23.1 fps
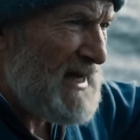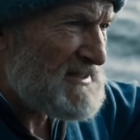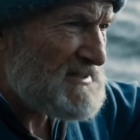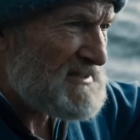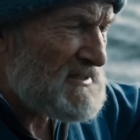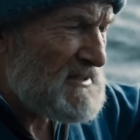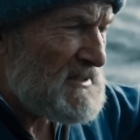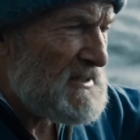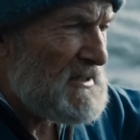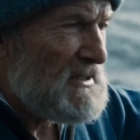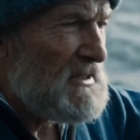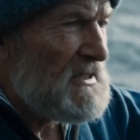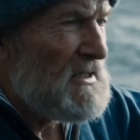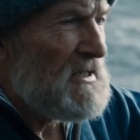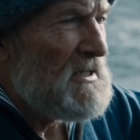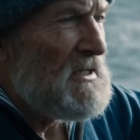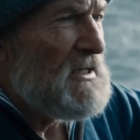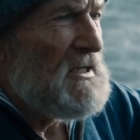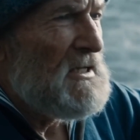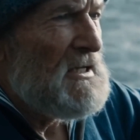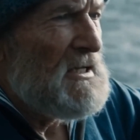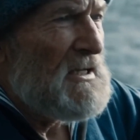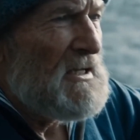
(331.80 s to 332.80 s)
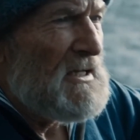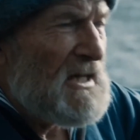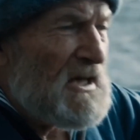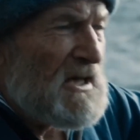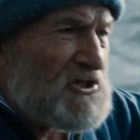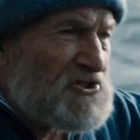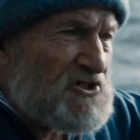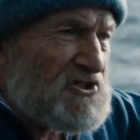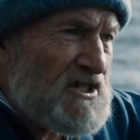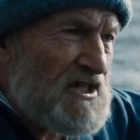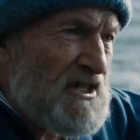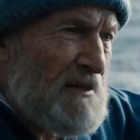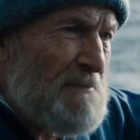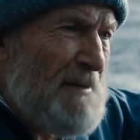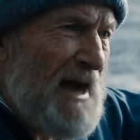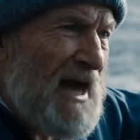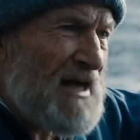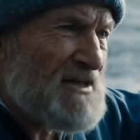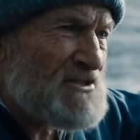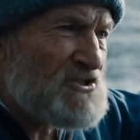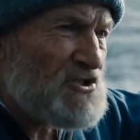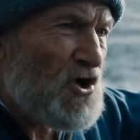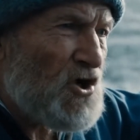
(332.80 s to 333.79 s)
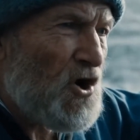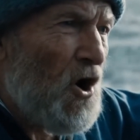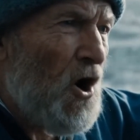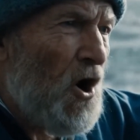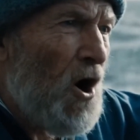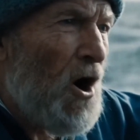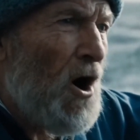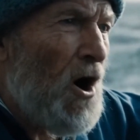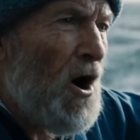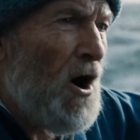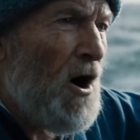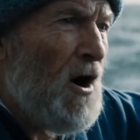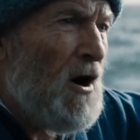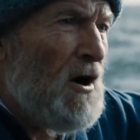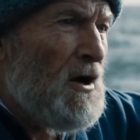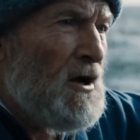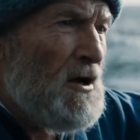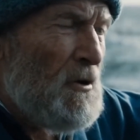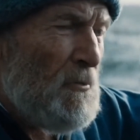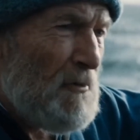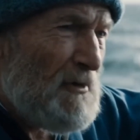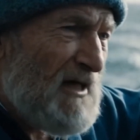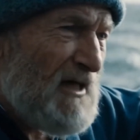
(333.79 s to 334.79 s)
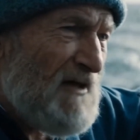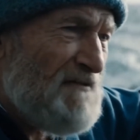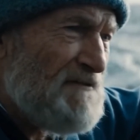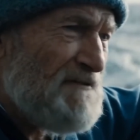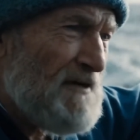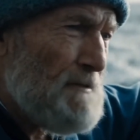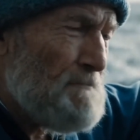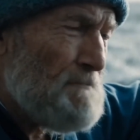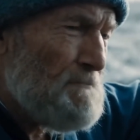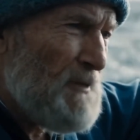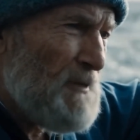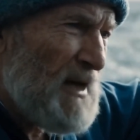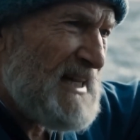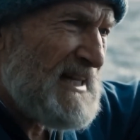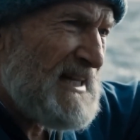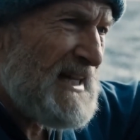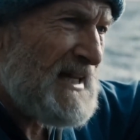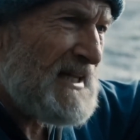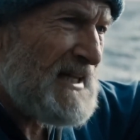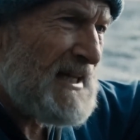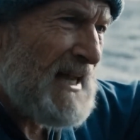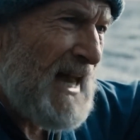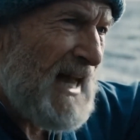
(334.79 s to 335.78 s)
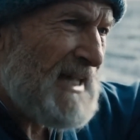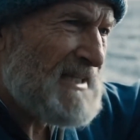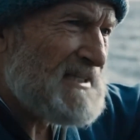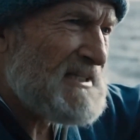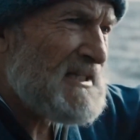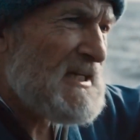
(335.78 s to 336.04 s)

uh, consistent characters, uh, professional looking uh,